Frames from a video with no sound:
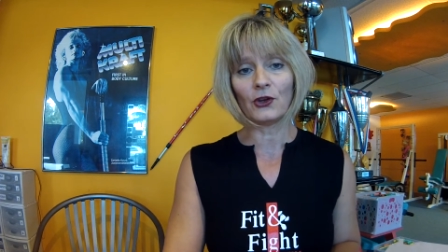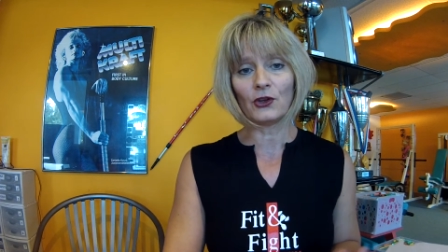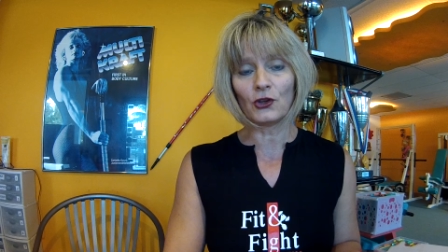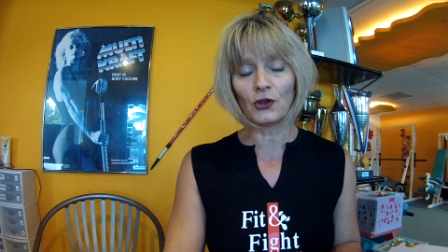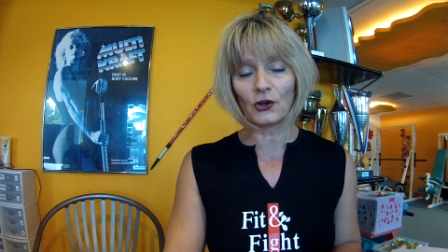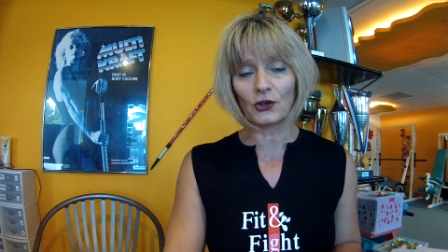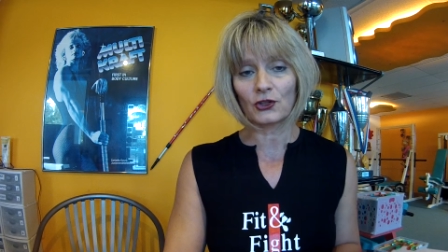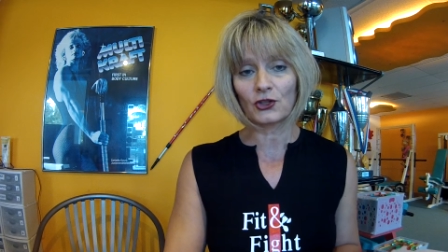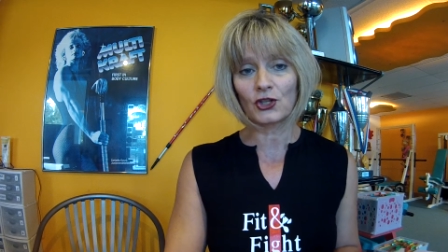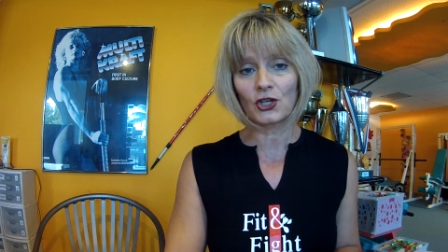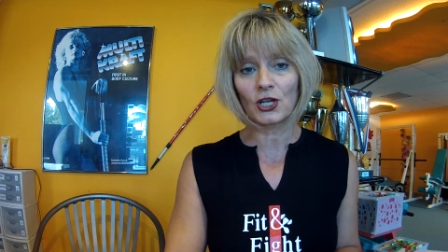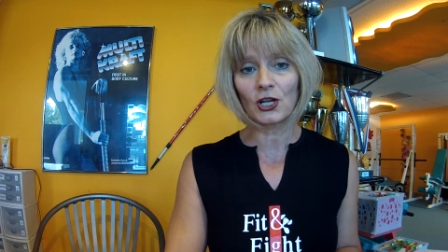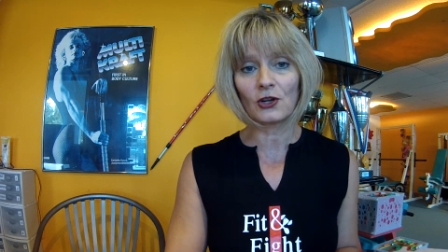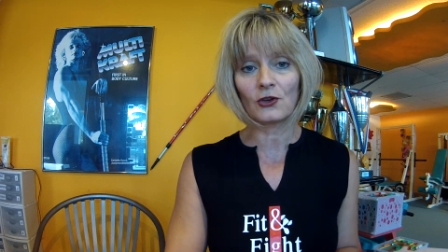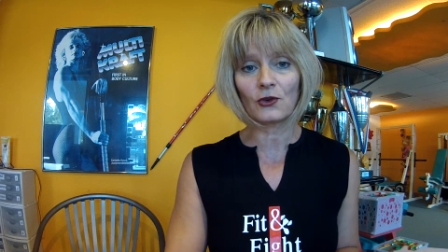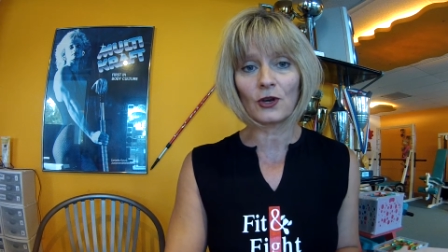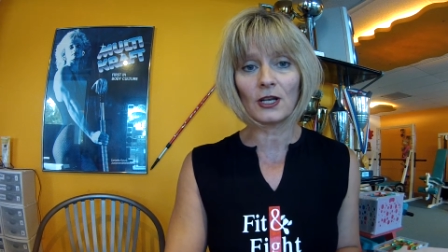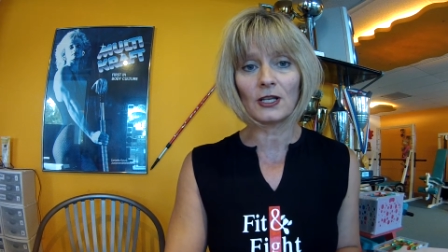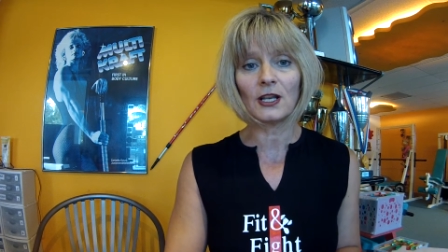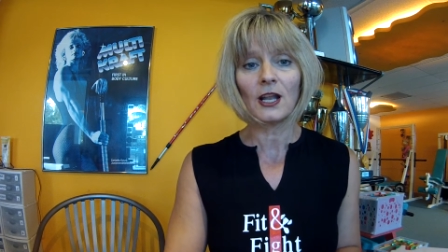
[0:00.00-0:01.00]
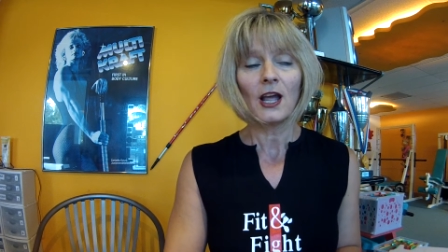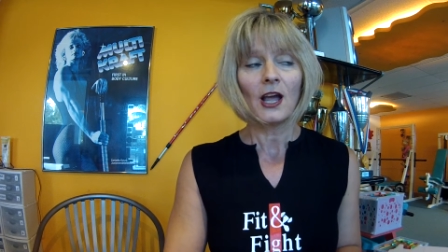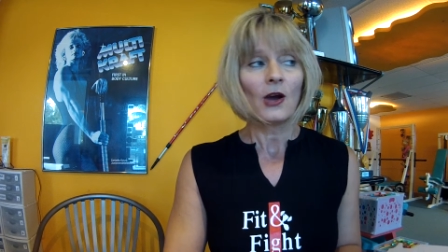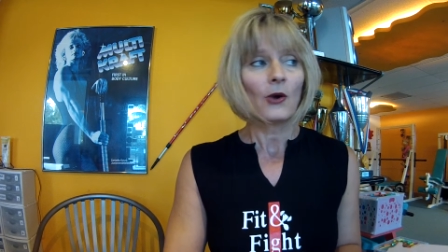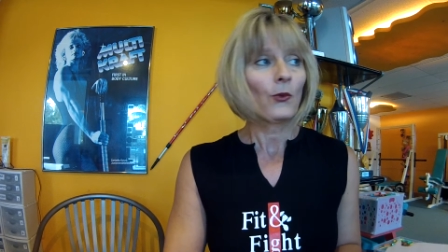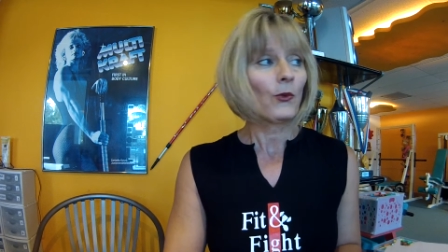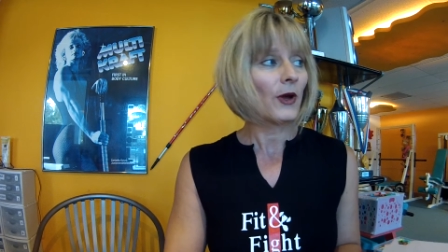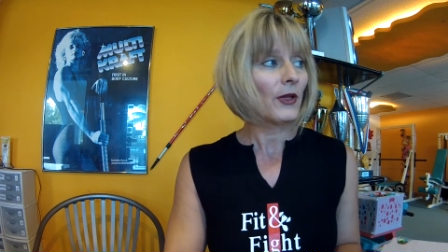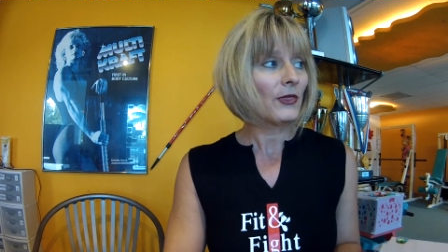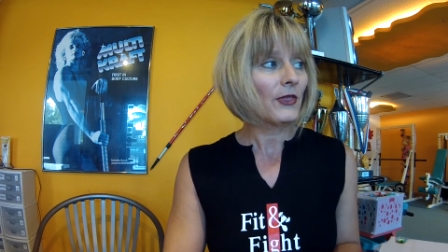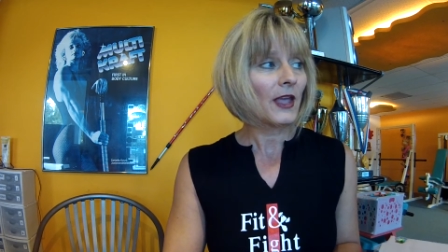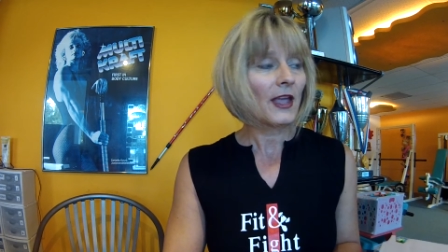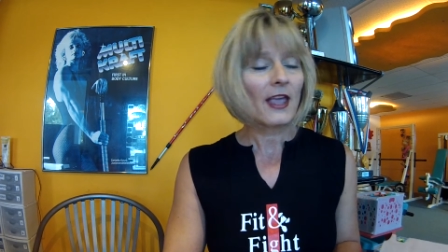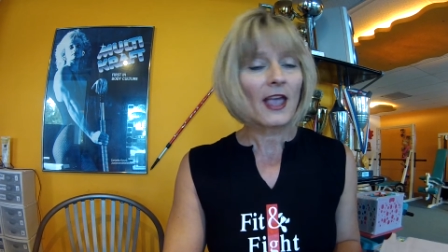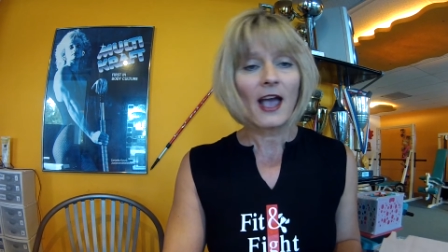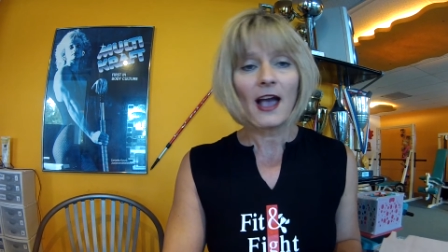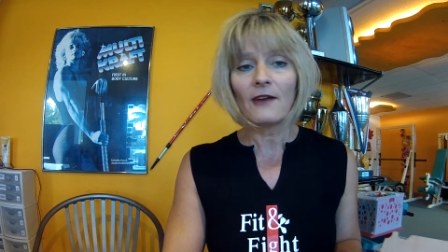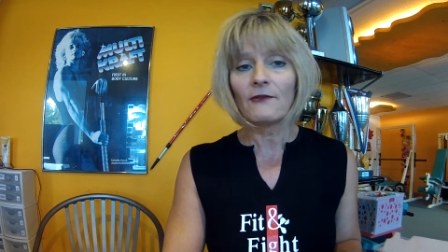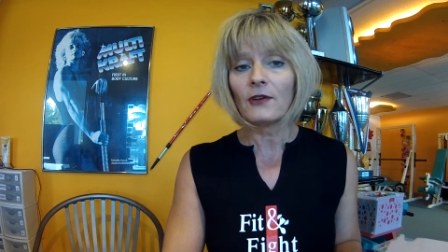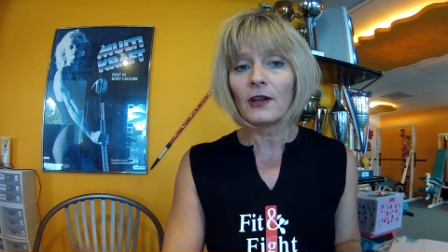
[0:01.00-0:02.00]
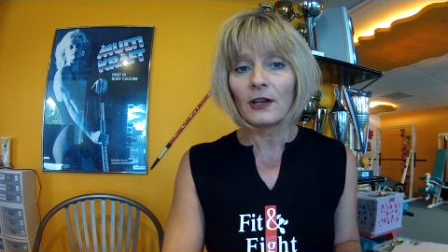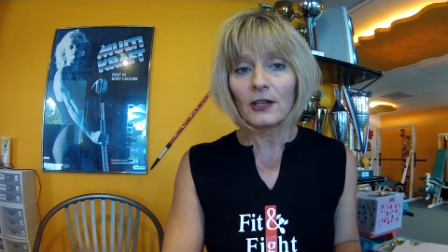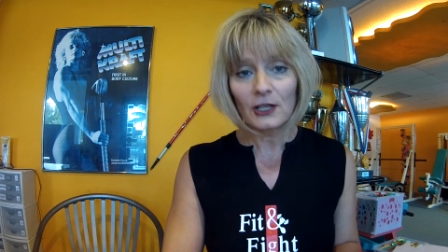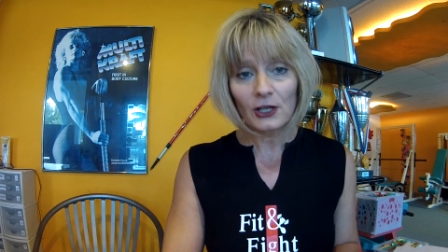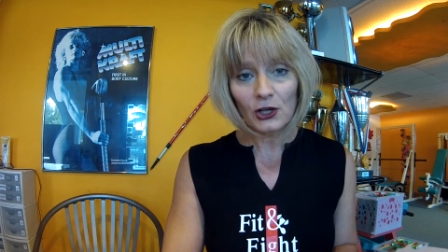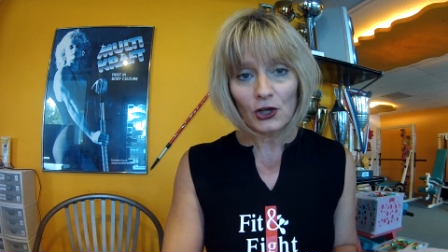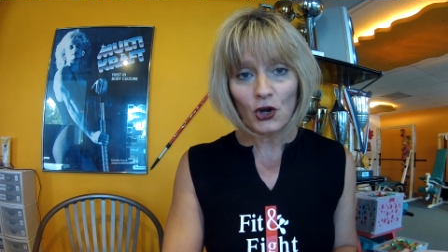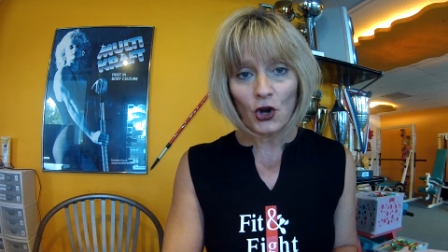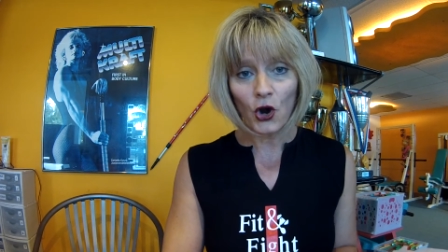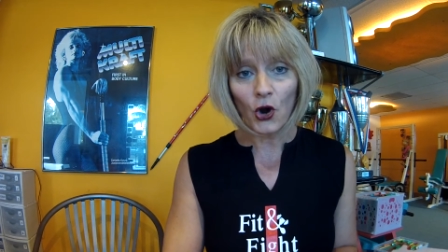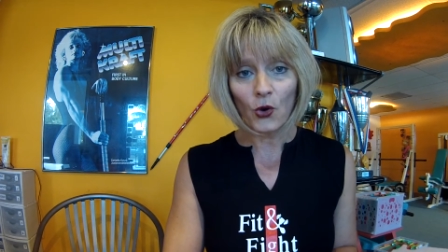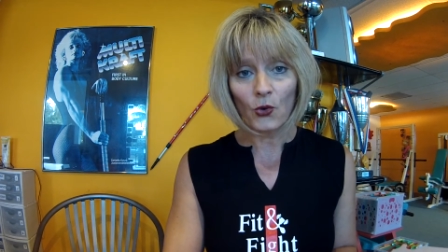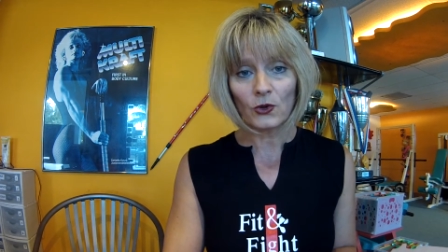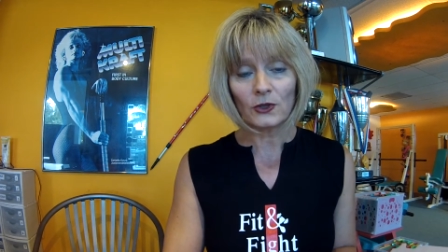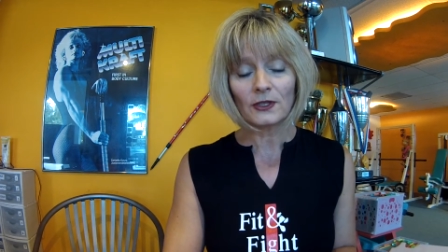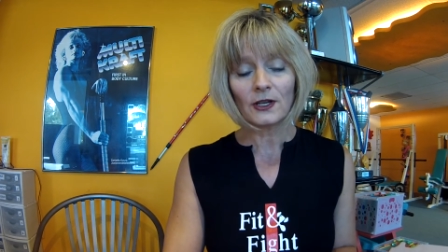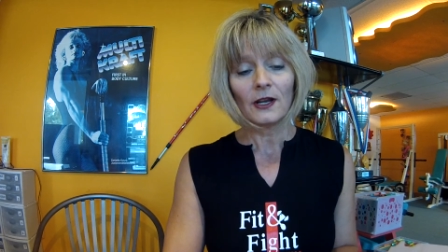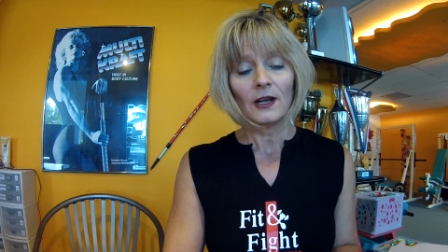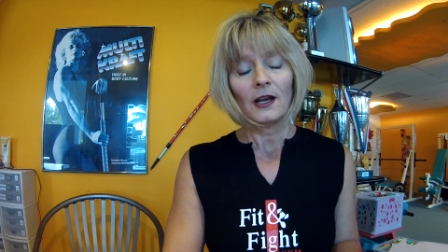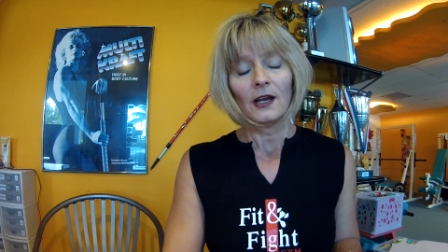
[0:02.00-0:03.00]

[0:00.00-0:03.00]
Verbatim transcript: your children when they have a little cold.